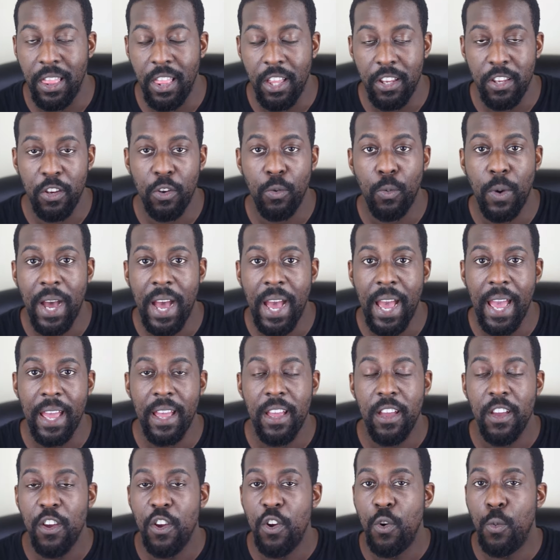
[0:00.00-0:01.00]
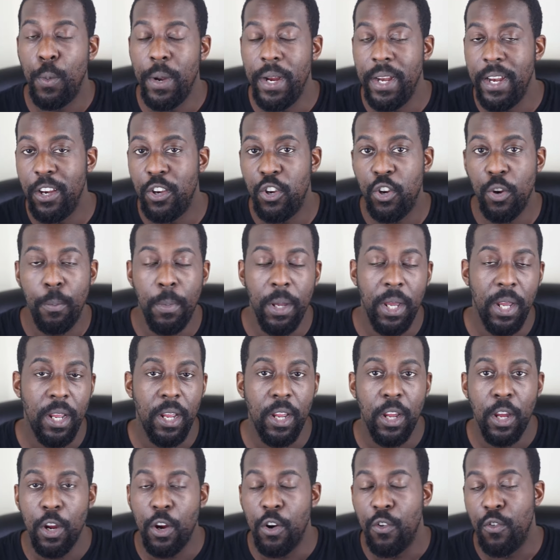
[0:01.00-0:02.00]
This is why we need to
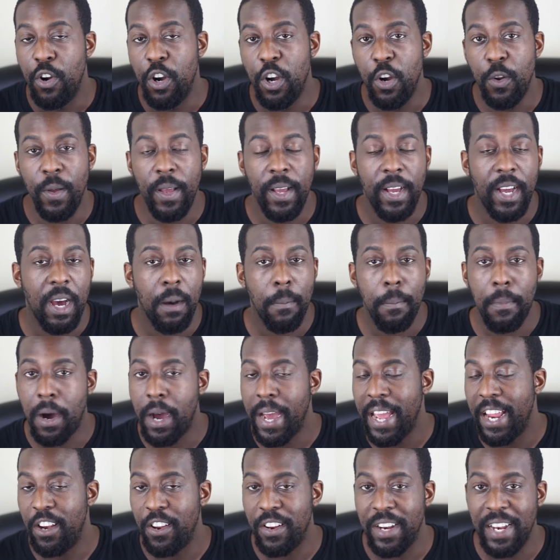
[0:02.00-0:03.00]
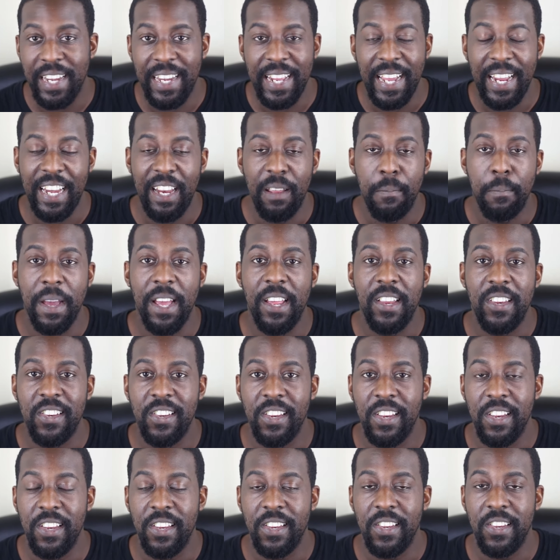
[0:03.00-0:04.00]
be renewing our mind on a daily
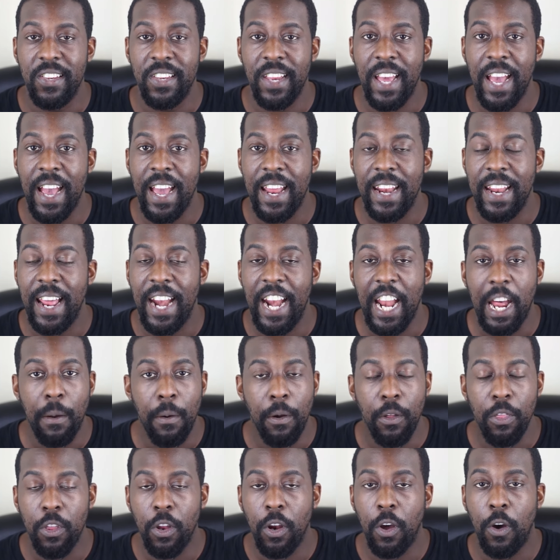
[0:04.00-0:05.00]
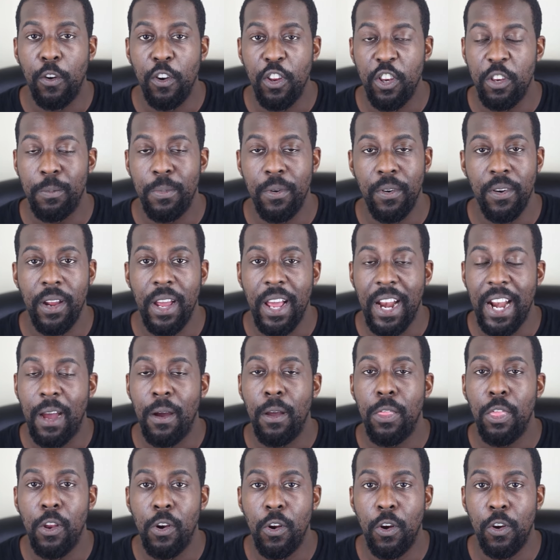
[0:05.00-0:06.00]
basis and allowing the Holy Spirit,
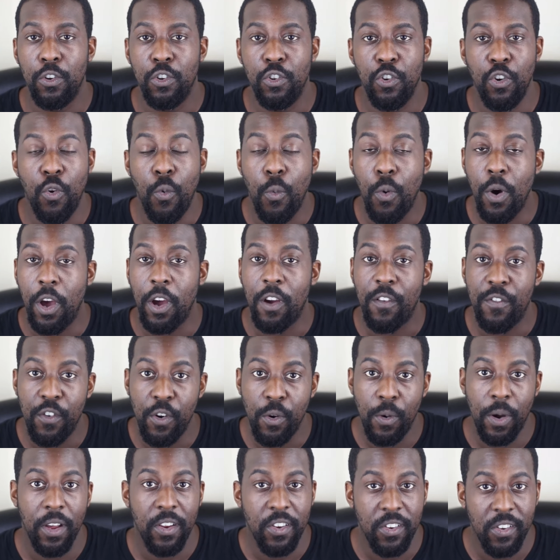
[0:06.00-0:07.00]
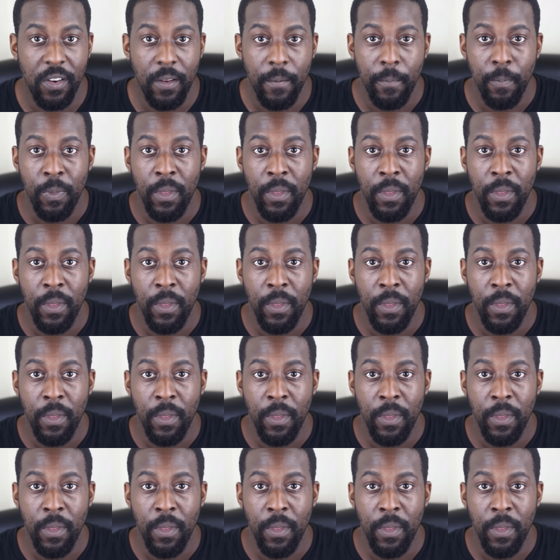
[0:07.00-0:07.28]
allowing the Lord to work through us.